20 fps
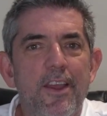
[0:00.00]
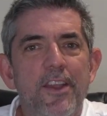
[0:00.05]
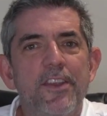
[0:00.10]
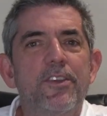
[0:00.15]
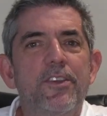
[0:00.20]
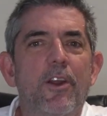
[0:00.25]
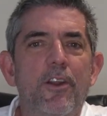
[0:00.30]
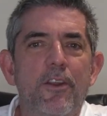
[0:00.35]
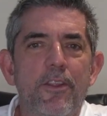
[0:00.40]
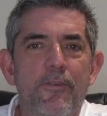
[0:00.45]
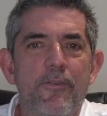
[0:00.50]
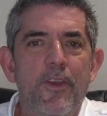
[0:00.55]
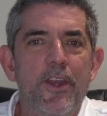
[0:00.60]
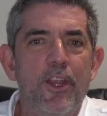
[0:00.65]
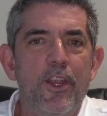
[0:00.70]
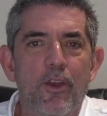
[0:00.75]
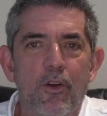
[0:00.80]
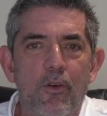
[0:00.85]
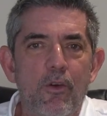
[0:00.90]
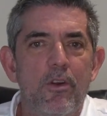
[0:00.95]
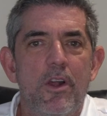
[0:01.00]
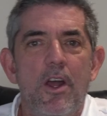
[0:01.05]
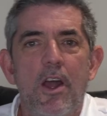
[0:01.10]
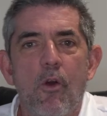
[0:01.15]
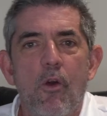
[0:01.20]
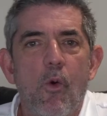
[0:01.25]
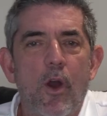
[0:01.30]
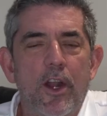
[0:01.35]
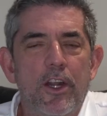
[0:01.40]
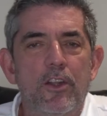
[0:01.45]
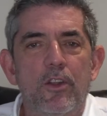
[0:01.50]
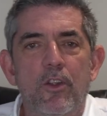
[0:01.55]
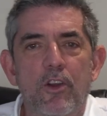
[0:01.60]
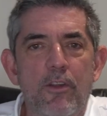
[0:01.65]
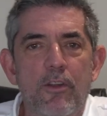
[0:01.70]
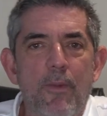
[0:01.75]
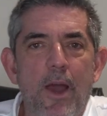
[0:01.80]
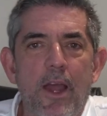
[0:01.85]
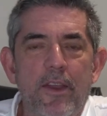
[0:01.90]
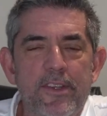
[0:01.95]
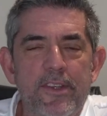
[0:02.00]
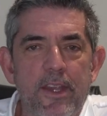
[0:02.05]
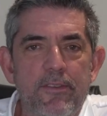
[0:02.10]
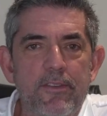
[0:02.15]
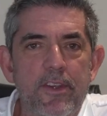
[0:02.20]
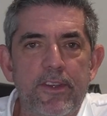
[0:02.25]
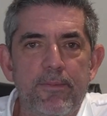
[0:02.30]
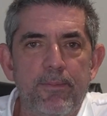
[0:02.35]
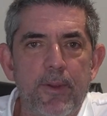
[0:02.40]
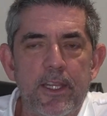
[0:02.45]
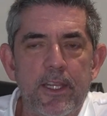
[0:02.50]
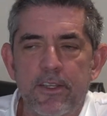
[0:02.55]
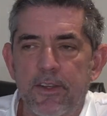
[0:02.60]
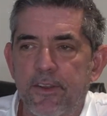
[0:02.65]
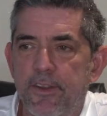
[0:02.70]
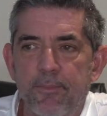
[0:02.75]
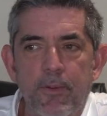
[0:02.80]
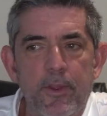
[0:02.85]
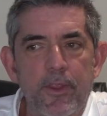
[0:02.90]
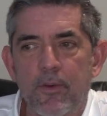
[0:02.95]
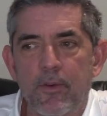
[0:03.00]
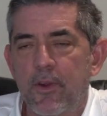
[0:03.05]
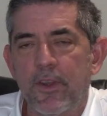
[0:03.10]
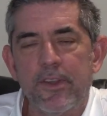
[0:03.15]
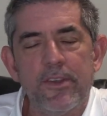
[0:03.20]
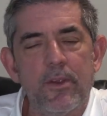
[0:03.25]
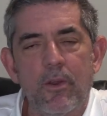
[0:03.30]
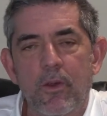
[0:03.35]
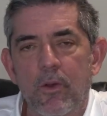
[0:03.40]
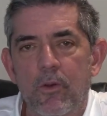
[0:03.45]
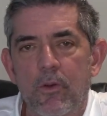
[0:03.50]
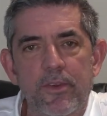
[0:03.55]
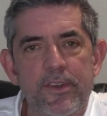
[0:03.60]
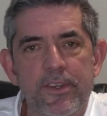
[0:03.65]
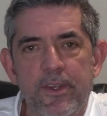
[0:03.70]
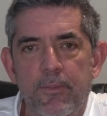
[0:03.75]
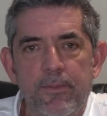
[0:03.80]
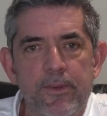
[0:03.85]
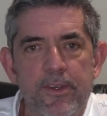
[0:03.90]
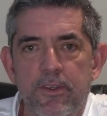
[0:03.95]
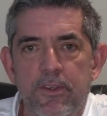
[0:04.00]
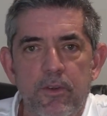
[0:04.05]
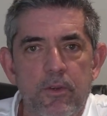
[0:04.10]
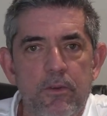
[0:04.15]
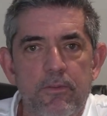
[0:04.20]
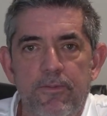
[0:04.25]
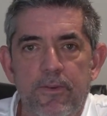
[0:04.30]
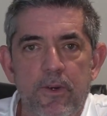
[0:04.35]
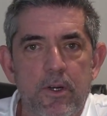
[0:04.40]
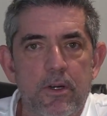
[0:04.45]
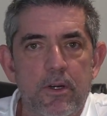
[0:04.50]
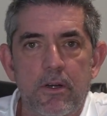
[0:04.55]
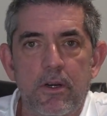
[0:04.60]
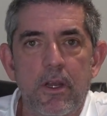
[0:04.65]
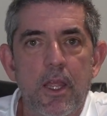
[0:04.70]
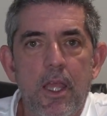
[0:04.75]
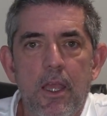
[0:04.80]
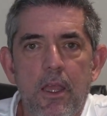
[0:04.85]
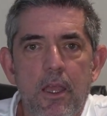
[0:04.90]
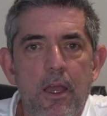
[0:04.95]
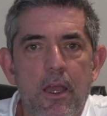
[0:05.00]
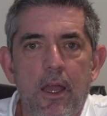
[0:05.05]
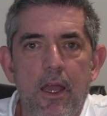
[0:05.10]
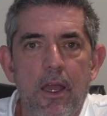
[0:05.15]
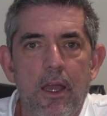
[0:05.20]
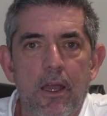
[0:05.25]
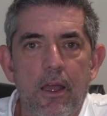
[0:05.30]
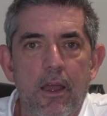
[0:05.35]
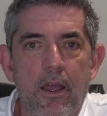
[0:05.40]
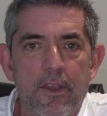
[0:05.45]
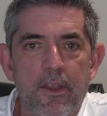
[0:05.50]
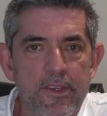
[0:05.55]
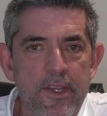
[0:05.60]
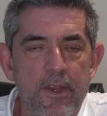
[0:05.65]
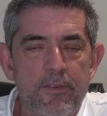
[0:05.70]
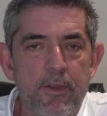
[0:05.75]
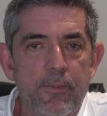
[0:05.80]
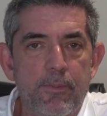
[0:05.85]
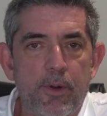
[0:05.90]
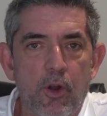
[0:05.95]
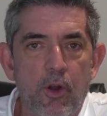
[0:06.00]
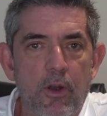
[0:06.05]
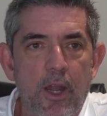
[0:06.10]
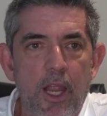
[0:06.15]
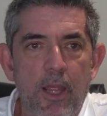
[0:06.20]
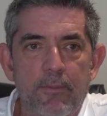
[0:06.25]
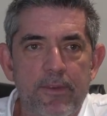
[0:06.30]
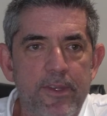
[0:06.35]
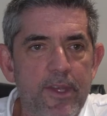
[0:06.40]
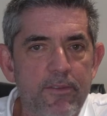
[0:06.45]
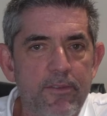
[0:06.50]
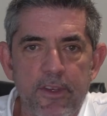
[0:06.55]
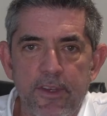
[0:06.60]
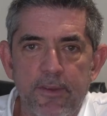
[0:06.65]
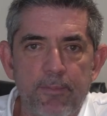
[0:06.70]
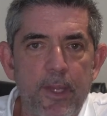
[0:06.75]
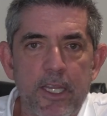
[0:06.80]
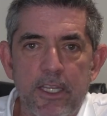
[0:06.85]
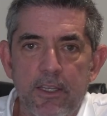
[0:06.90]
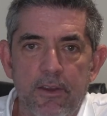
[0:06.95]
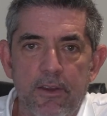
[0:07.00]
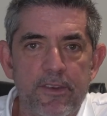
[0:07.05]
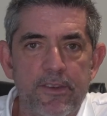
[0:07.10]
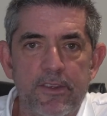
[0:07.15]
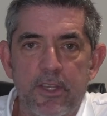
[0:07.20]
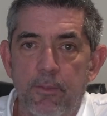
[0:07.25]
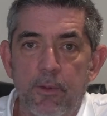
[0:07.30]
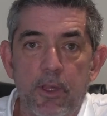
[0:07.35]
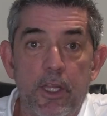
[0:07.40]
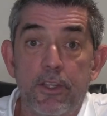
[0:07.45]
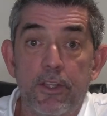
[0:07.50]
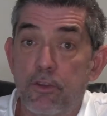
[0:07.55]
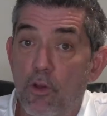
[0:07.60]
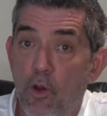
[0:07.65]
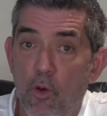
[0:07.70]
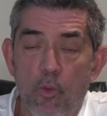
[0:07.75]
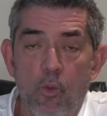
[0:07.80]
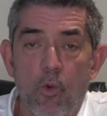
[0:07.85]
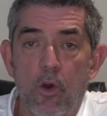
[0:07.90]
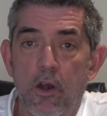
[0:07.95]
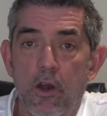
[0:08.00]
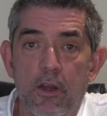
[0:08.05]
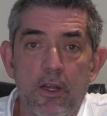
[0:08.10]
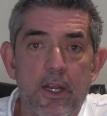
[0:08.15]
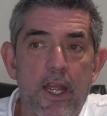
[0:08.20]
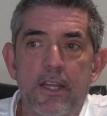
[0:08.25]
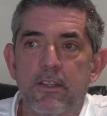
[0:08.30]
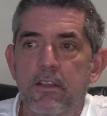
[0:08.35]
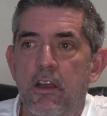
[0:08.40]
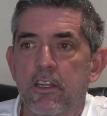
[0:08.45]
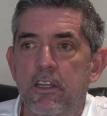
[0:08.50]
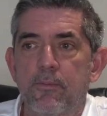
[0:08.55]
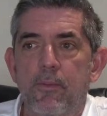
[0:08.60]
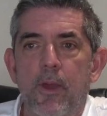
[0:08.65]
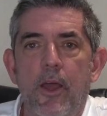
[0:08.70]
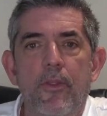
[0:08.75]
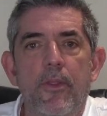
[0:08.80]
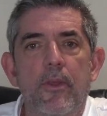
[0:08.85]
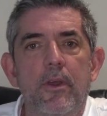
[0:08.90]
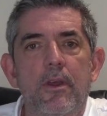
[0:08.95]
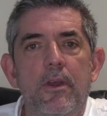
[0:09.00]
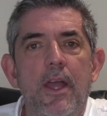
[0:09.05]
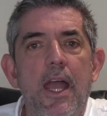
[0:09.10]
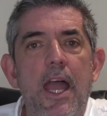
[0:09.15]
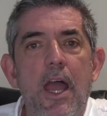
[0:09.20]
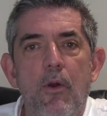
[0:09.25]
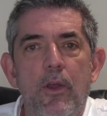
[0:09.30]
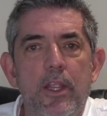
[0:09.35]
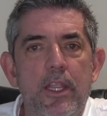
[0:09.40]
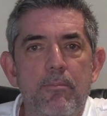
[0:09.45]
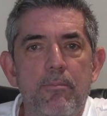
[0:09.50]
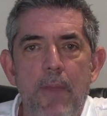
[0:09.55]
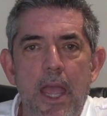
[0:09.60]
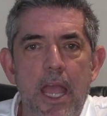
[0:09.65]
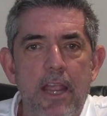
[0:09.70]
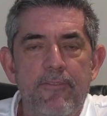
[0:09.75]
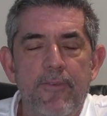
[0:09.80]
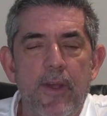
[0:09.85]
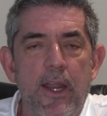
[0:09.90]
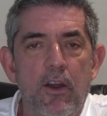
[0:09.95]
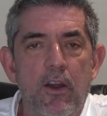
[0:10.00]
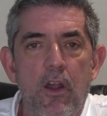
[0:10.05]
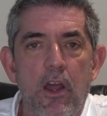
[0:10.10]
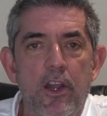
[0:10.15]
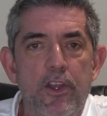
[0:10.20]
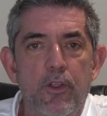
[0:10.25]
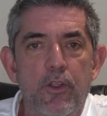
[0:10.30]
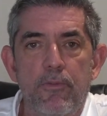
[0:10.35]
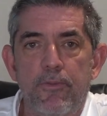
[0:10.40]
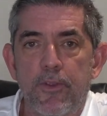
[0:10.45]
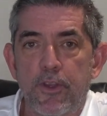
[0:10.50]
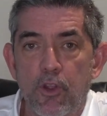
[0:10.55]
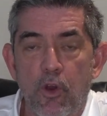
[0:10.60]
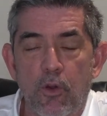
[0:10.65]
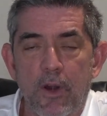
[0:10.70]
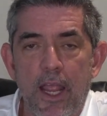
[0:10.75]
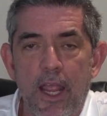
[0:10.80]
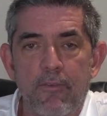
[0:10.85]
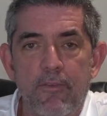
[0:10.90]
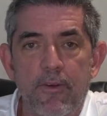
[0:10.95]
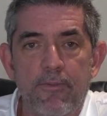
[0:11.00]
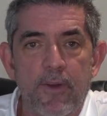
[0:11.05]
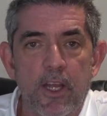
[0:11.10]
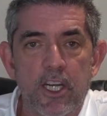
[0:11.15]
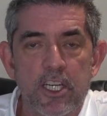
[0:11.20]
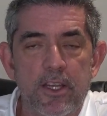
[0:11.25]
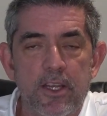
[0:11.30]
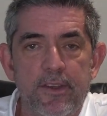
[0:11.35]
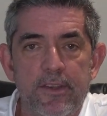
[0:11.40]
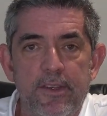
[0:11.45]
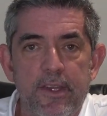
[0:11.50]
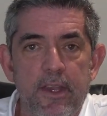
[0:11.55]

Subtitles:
started the video wanting to learn about safety speeches, but there is no substitute for a safety program. Safety speeches typically don't work. I talked about how it can backfire on you if you don't have a functioning